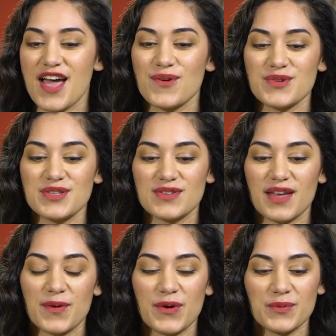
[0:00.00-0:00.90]
It
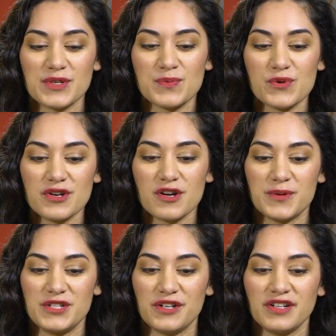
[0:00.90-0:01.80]
was more an
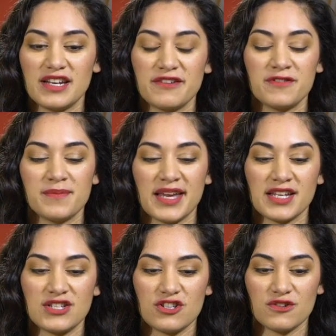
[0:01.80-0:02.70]
opportunity for
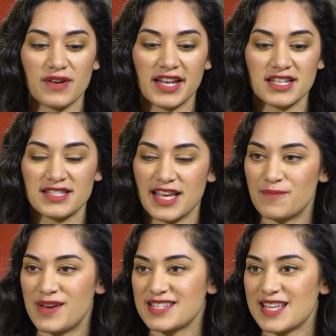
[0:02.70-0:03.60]
me to
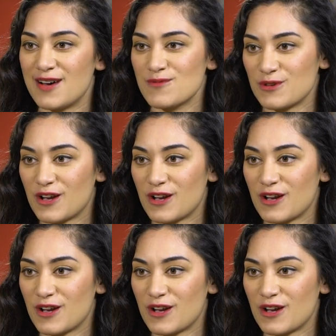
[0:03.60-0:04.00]
understand my Samoan